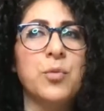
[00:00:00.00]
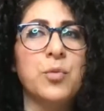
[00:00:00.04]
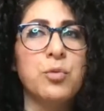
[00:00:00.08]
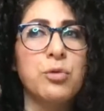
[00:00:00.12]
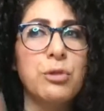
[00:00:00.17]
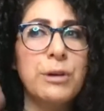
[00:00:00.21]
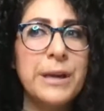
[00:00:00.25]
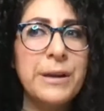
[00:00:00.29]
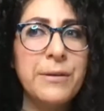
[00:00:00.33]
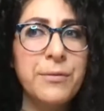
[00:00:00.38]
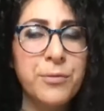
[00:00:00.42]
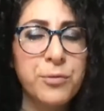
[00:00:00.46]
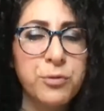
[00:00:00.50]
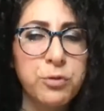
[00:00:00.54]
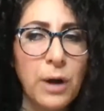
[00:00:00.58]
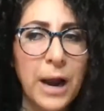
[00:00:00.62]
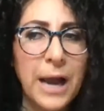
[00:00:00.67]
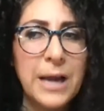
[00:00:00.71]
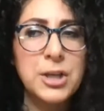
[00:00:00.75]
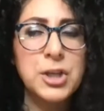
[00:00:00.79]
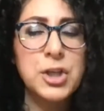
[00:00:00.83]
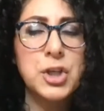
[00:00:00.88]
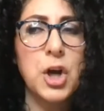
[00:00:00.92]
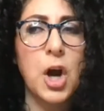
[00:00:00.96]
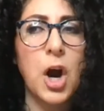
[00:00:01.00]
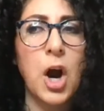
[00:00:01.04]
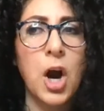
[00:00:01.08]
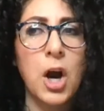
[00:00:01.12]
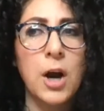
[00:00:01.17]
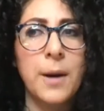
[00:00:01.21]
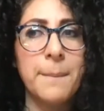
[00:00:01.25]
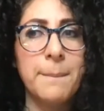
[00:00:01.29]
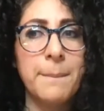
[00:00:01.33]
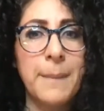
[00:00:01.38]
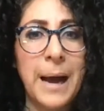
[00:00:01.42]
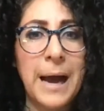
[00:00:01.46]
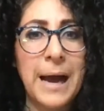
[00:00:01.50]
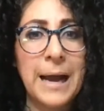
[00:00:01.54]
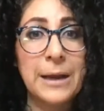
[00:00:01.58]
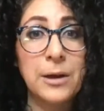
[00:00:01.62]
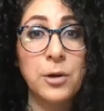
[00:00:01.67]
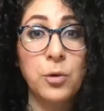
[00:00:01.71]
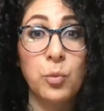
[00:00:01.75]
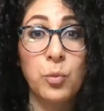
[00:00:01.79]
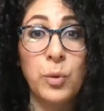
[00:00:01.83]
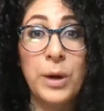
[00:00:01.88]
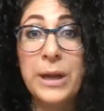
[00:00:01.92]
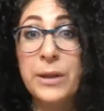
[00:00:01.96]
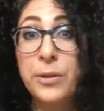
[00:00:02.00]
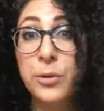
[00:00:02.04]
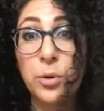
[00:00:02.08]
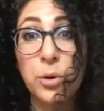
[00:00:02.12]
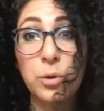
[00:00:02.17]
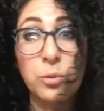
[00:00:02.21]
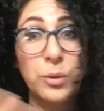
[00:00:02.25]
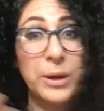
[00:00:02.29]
refresh our mind with or